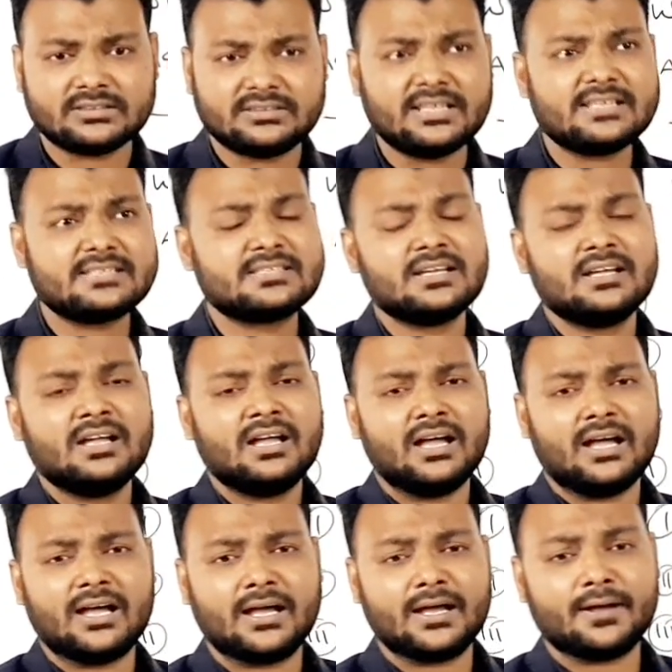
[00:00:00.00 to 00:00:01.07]
this
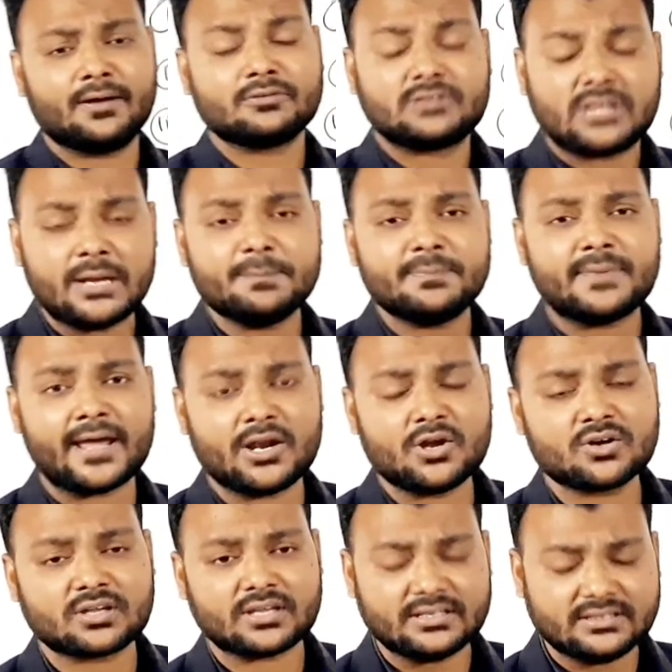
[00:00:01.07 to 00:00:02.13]
theme
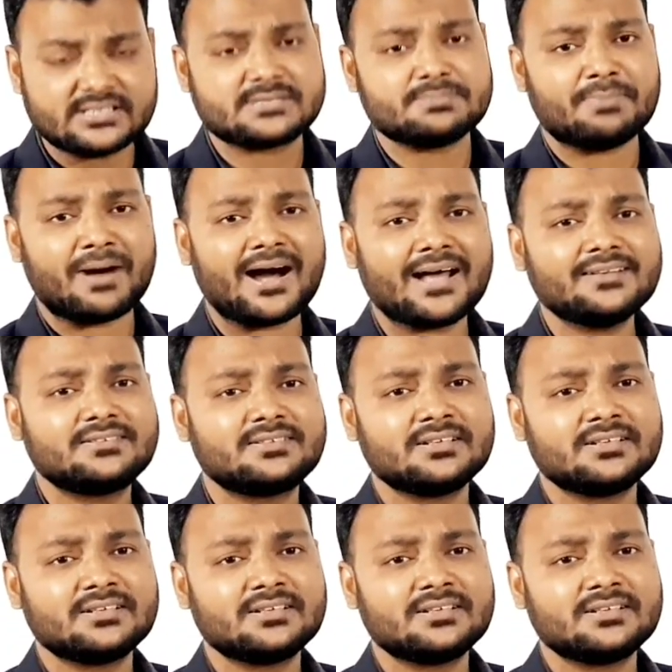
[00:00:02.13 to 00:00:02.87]
dialogue in this month